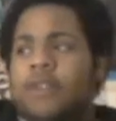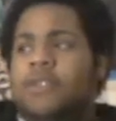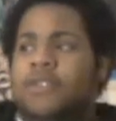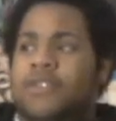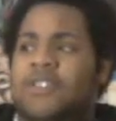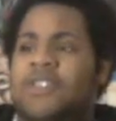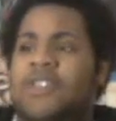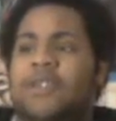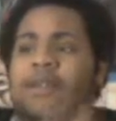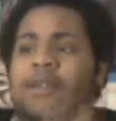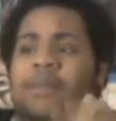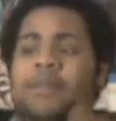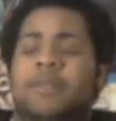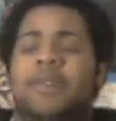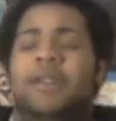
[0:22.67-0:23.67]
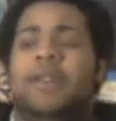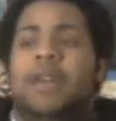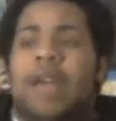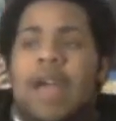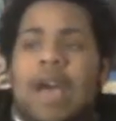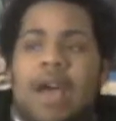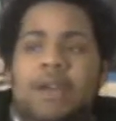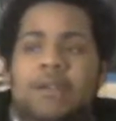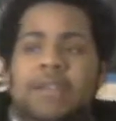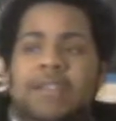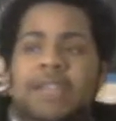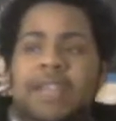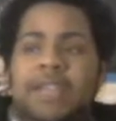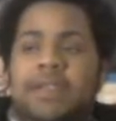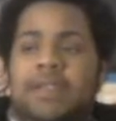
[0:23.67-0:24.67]
So shut up. But I was
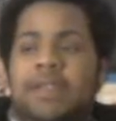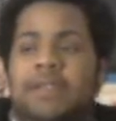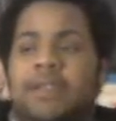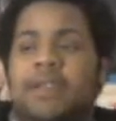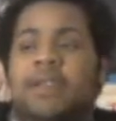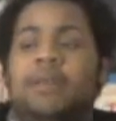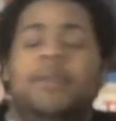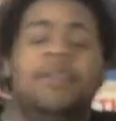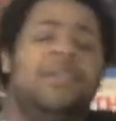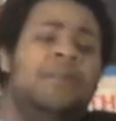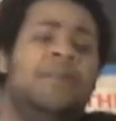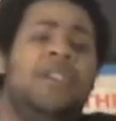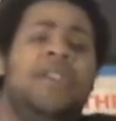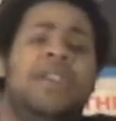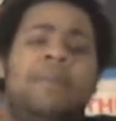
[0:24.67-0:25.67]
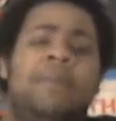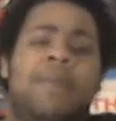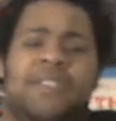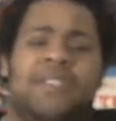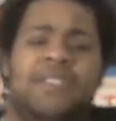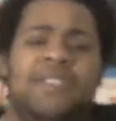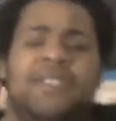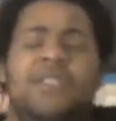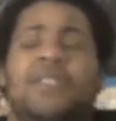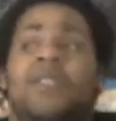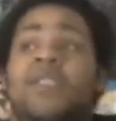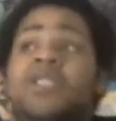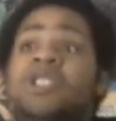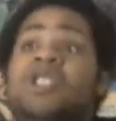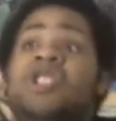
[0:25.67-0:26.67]
thinking the other day because I'm looking at my sister
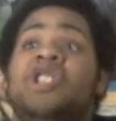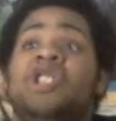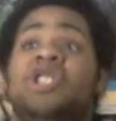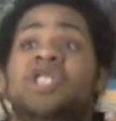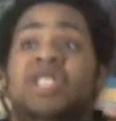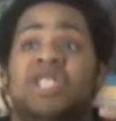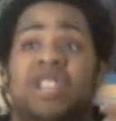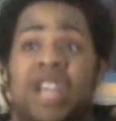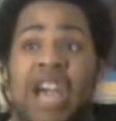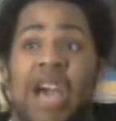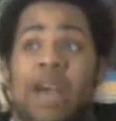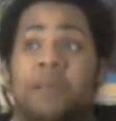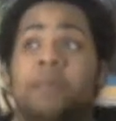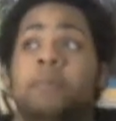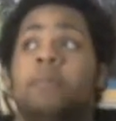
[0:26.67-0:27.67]
and she just got